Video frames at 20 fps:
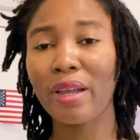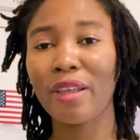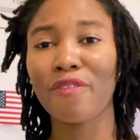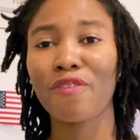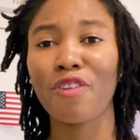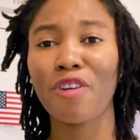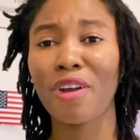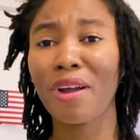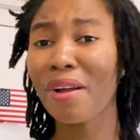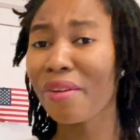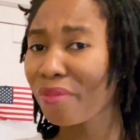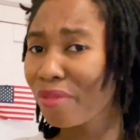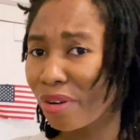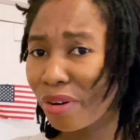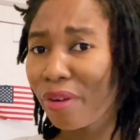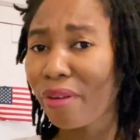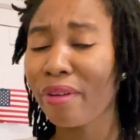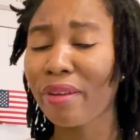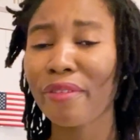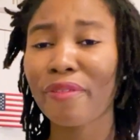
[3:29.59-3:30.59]
If your country
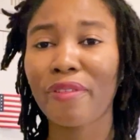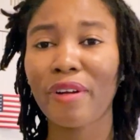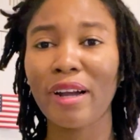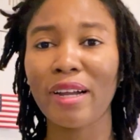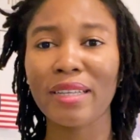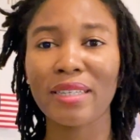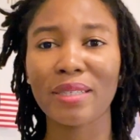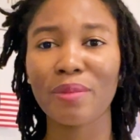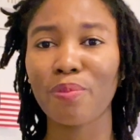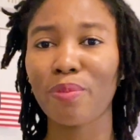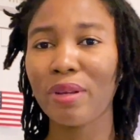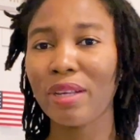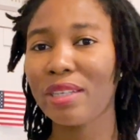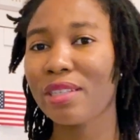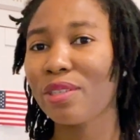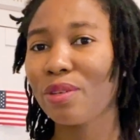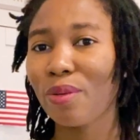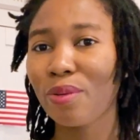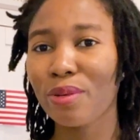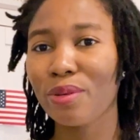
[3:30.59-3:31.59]
qualifies, please
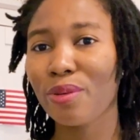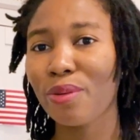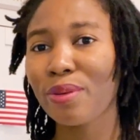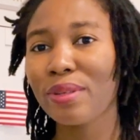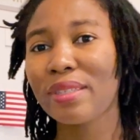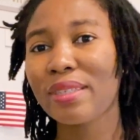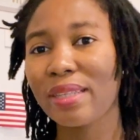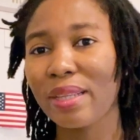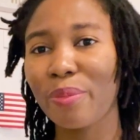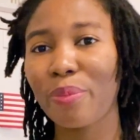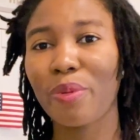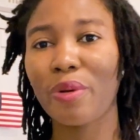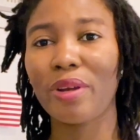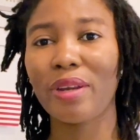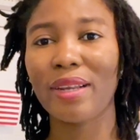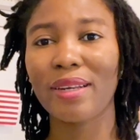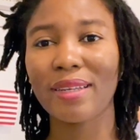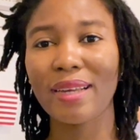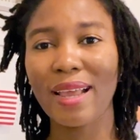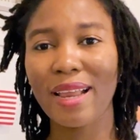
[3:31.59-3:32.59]
don't sleep on
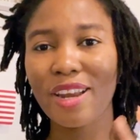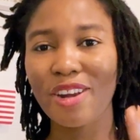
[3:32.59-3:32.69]
it.